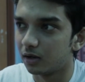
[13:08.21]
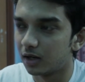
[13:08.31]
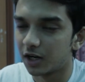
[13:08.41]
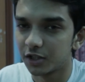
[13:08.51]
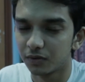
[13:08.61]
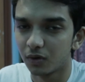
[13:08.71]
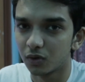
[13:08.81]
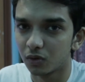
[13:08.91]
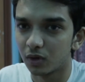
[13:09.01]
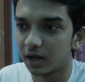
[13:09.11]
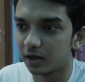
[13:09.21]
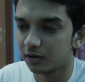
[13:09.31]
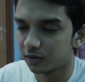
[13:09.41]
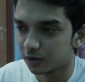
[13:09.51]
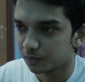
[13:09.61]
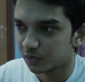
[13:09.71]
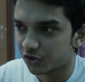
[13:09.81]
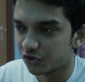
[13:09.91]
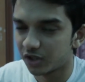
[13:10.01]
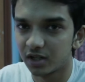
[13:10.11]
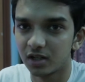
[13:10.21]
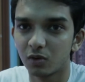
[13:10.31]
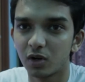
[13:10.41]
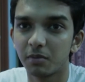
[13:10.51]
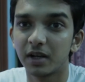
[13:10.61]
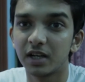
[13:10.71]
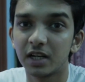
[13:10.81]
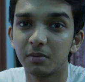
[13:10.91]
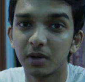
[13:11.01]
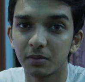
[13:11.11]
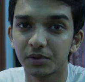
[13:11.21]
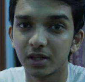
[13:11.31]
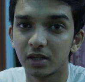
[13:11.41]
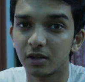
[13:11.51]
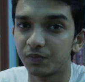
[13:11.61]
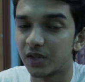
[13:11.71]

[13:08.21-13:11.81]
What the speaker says: large photo and shrink it down and make it 8 megapixel.